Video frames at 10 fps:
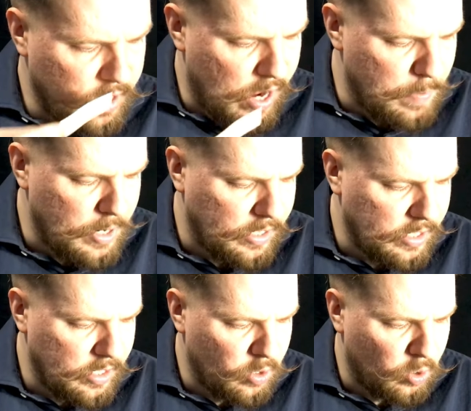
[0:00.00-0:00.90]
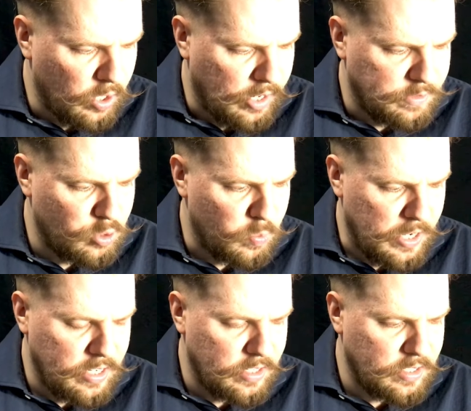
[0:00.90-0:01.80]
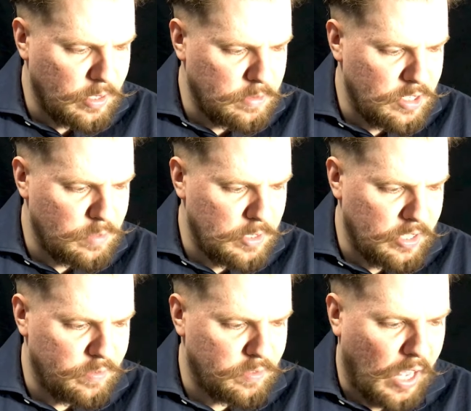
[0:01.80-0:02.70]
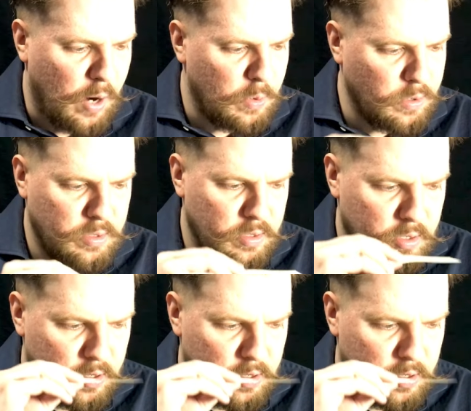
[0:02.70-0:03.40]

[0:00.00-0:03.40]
I'm not getting a whole lot of sweetness. I'm just smelling flowers.